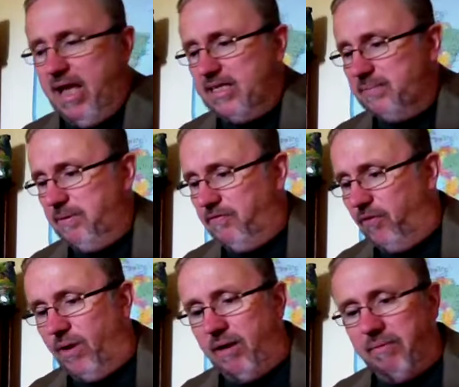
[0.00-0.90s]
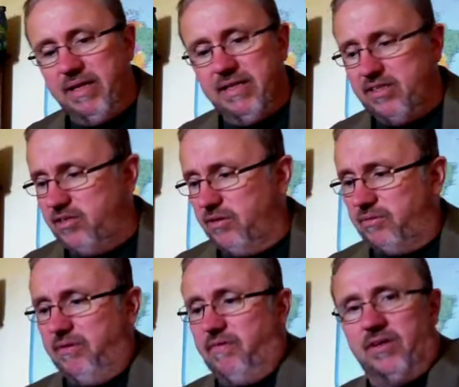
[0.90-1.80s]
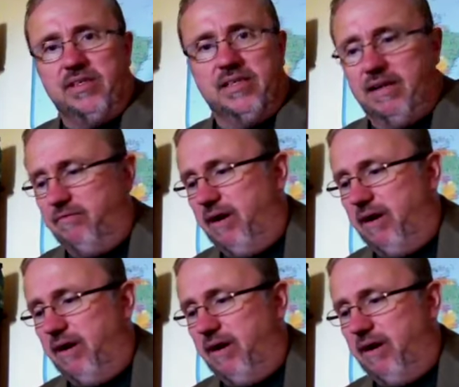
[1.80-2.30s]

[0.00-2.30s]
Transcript: as before I read these two or three verses in